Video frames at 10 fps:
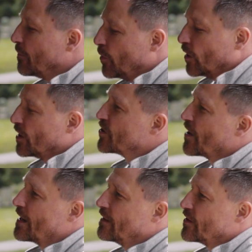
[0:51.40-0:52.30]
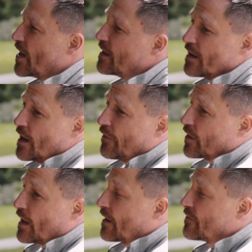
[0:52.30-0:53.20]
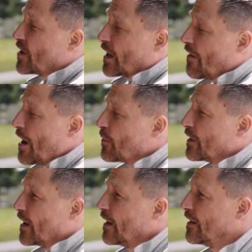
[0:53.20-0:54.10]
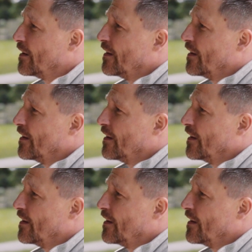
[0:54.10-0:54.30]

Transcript: ball and train, chain that you have to kind of drag around with you,